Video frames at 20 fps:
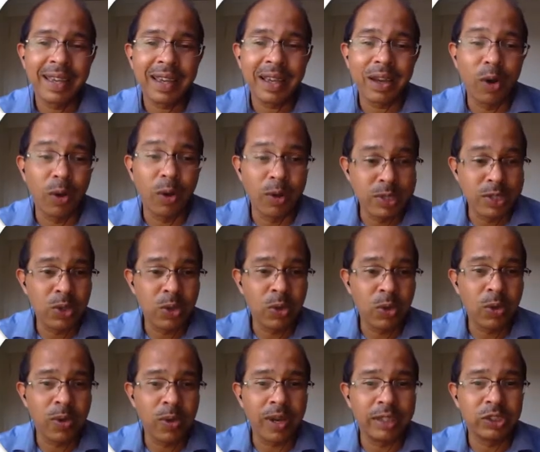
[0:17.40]

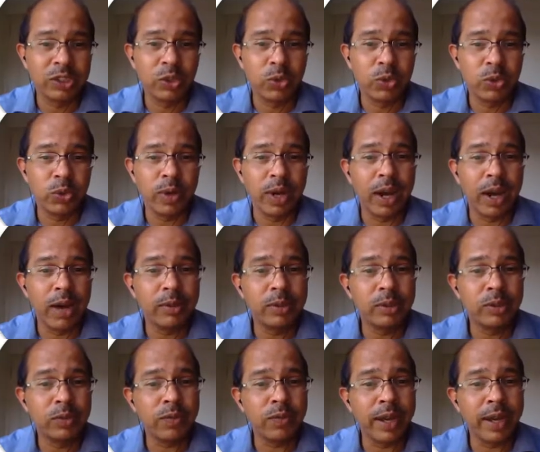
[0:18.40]
Also, I showed you how
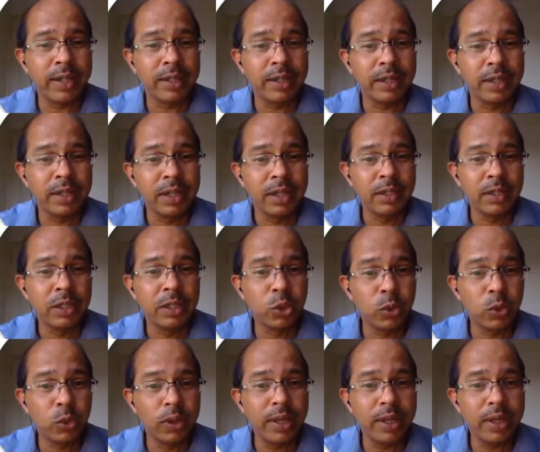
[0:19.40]
to find the
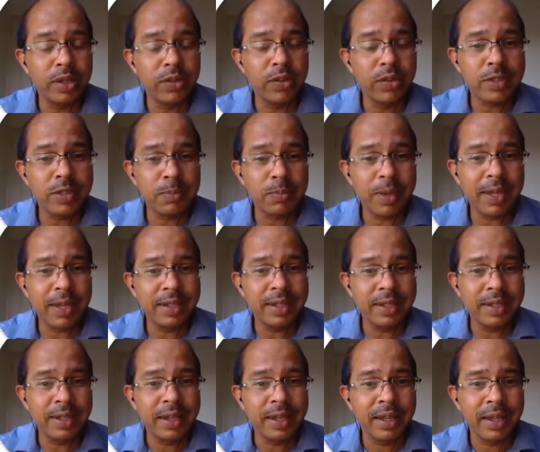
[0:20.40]
total interest paid
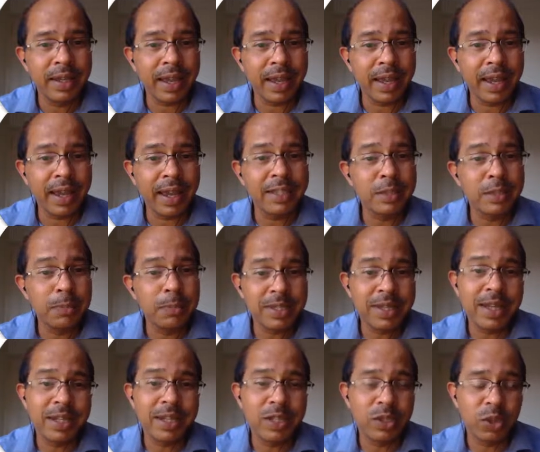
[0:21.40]
as a
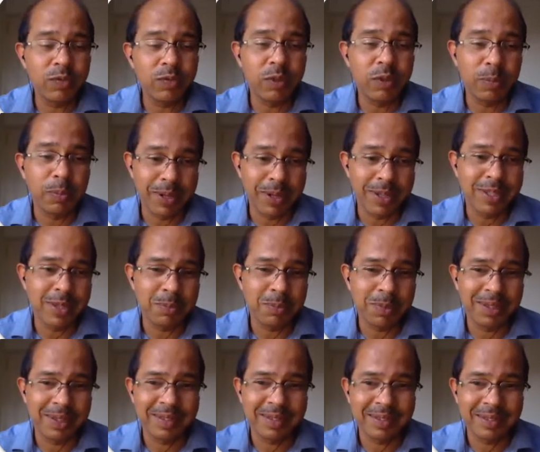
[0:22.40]
percent of the
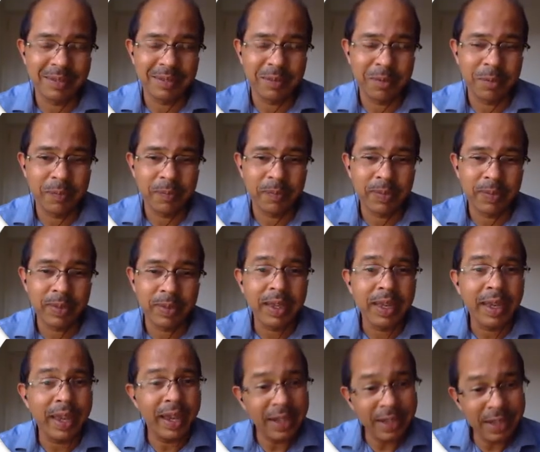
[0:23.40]
principal.
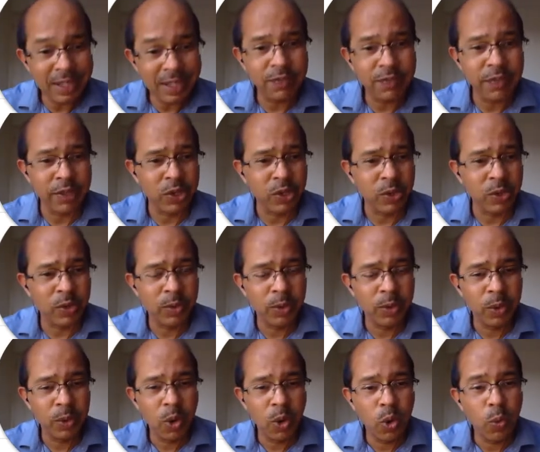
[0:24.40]
In this video,
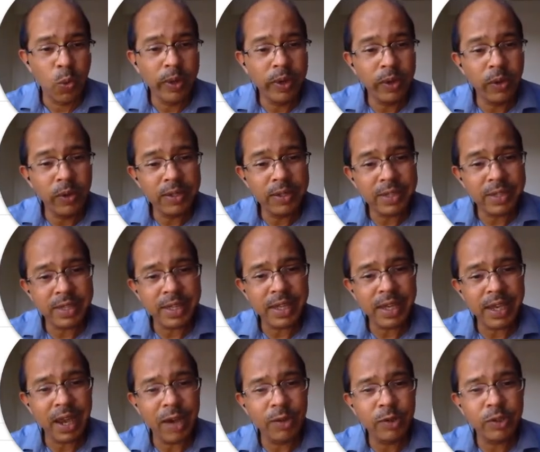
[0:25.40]
we're going to see
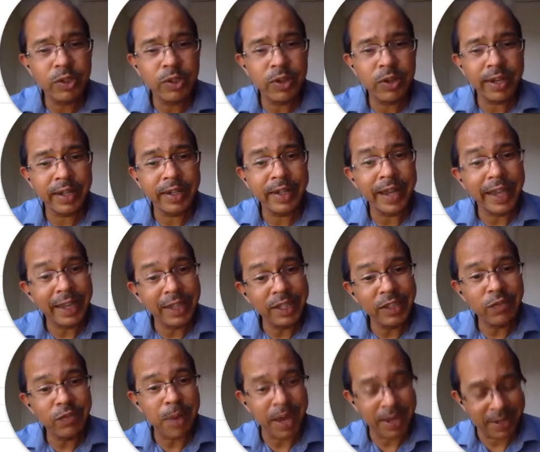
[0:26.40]
how to correct
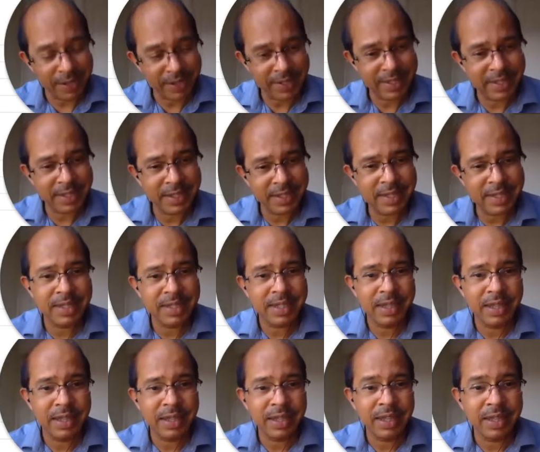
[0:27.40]
negative balances,
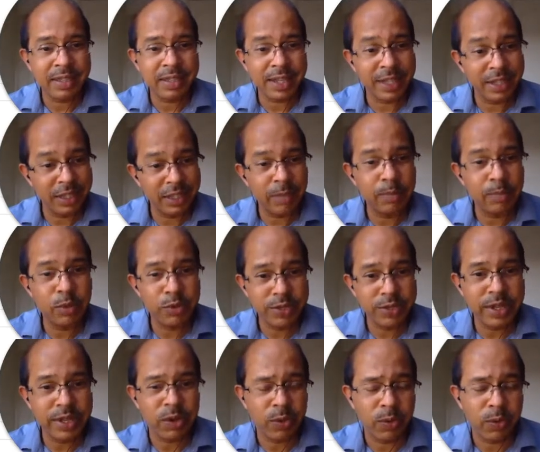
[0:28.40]
setting them to
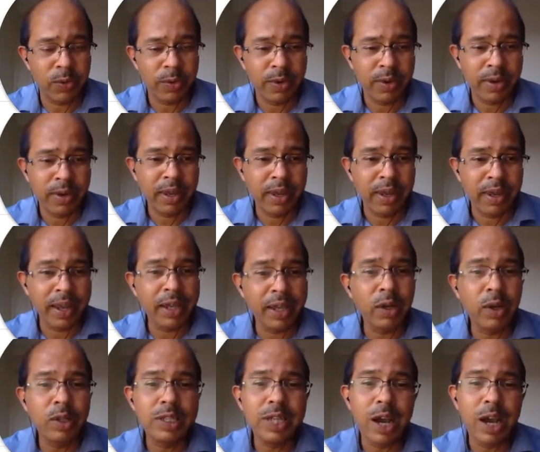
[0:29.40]
zero, and
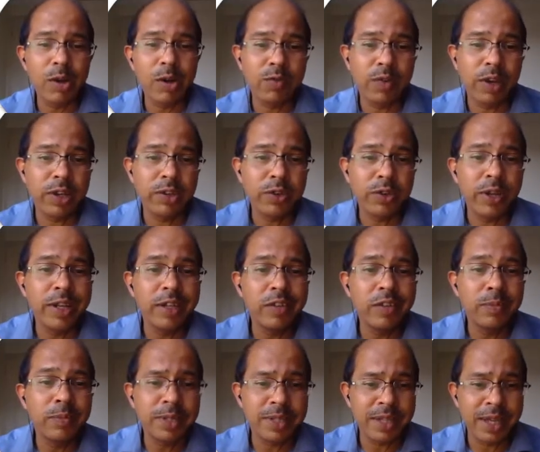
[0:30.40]
also how to find relative
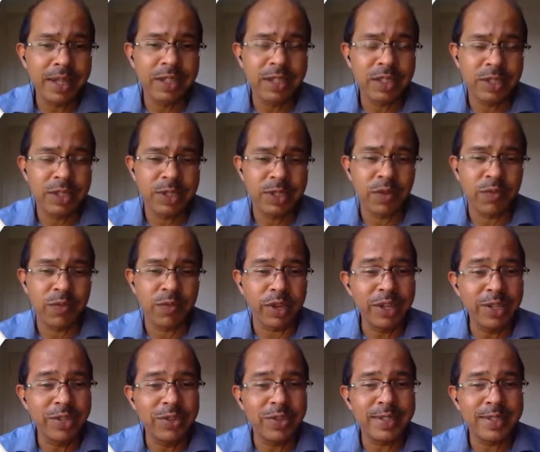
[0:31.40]
percentages of
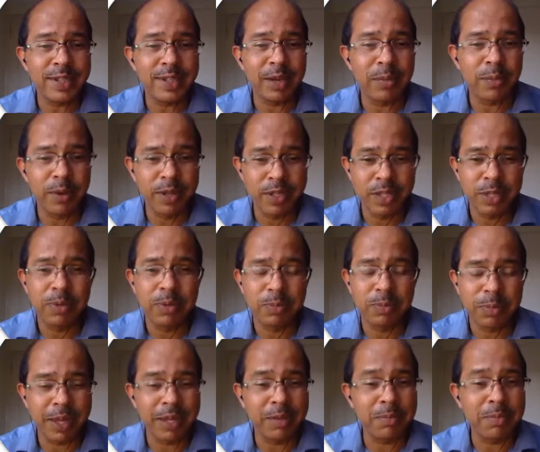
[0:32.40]
interest and principal
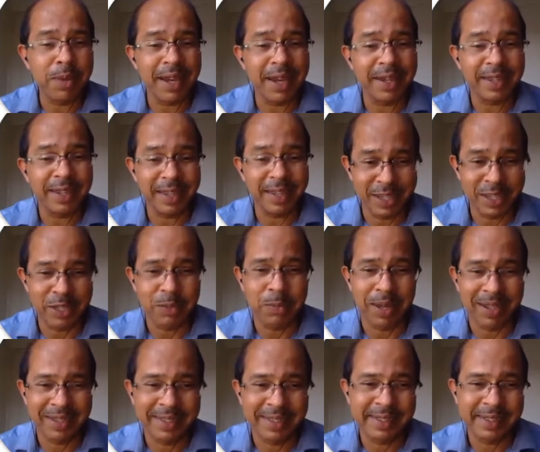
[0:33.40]
paid back each
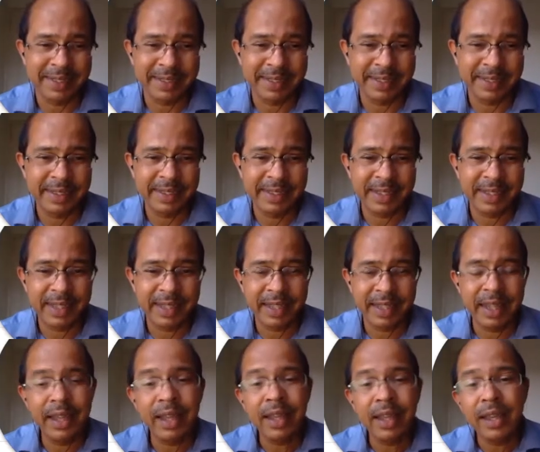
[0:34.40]
month.
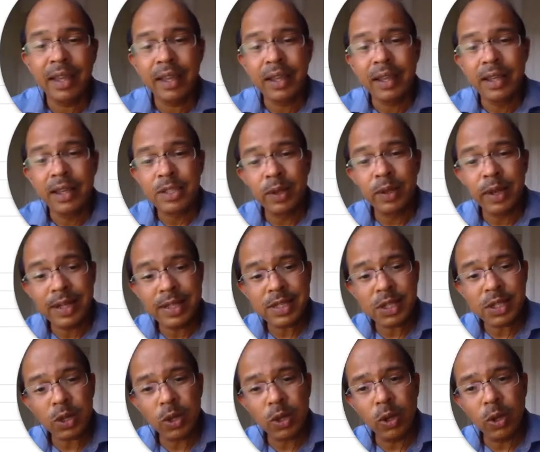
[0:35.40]
So
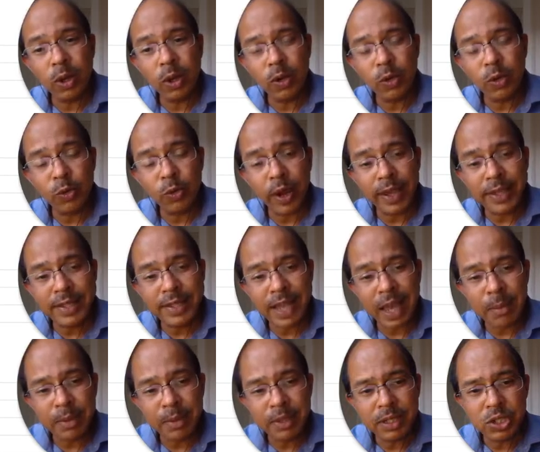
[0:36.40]
let's
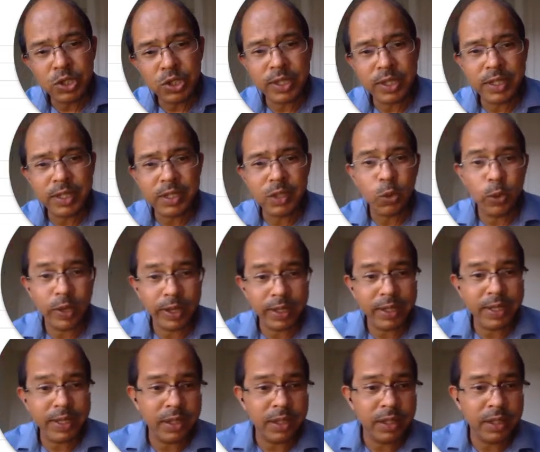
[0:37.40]
examine the sheet
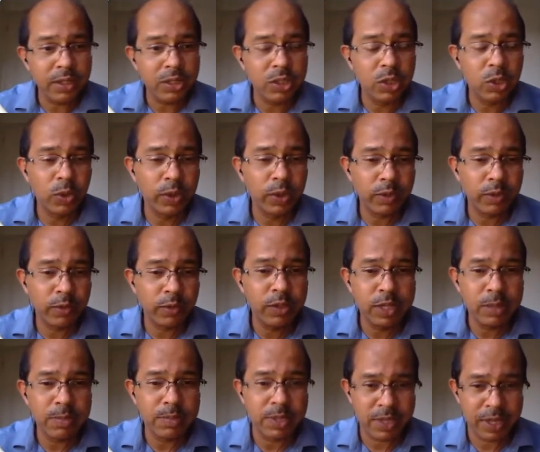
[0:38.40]
quickly to look for
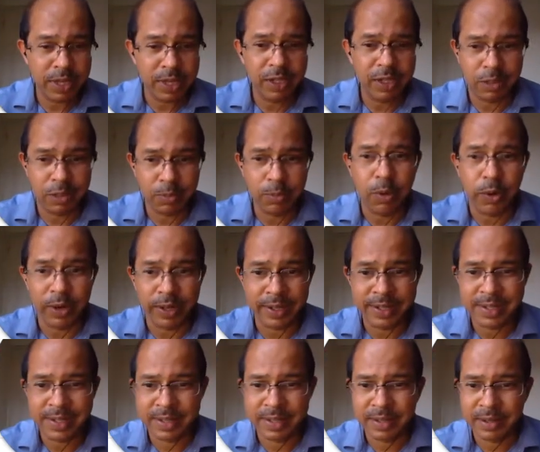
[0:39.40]
some salient
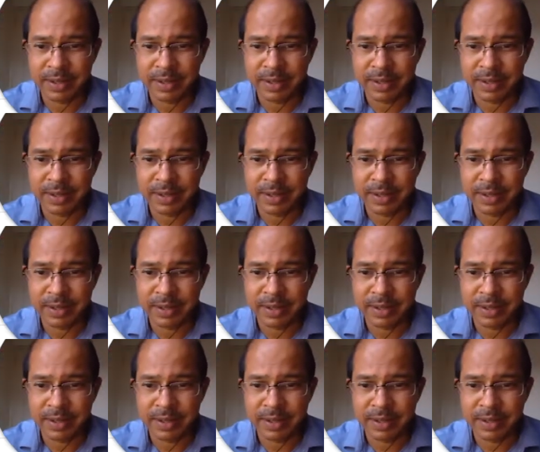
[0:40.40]
points.